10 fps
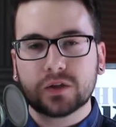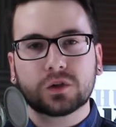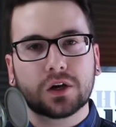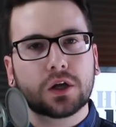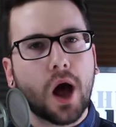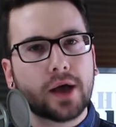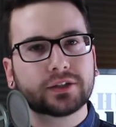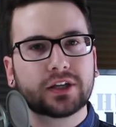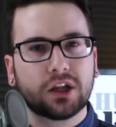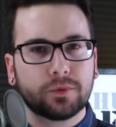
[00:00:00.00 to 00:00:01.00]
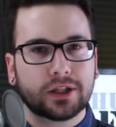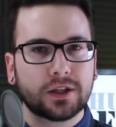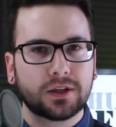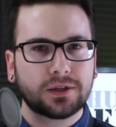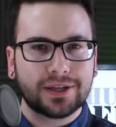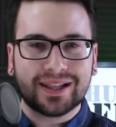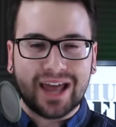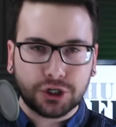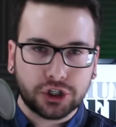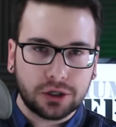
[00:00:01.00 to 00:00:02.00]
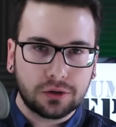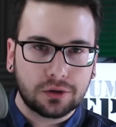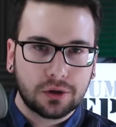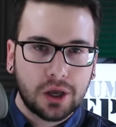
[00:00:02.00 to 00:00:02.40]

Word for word: is going to cost Hillary Clinton the election